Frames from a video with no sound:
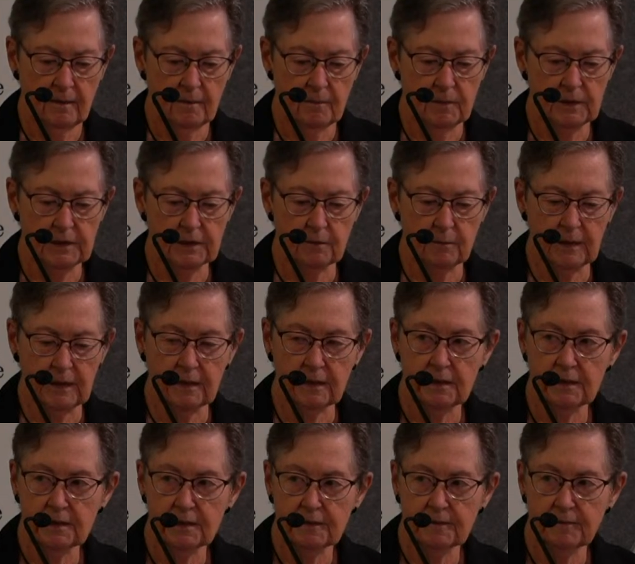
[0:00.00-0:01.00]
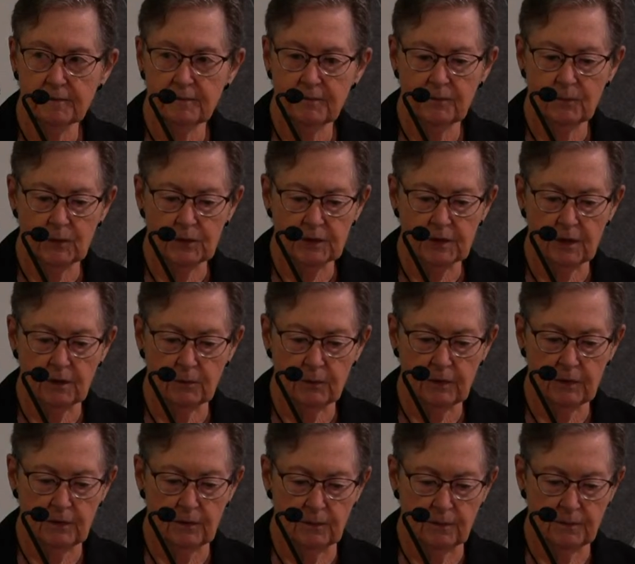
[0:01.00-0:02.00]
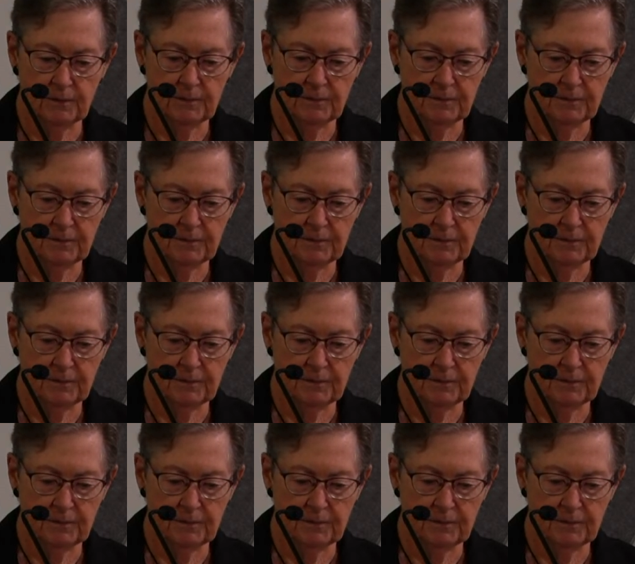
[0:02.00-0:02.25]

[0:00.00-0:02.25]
Ms. Dominguez, we'll start with you.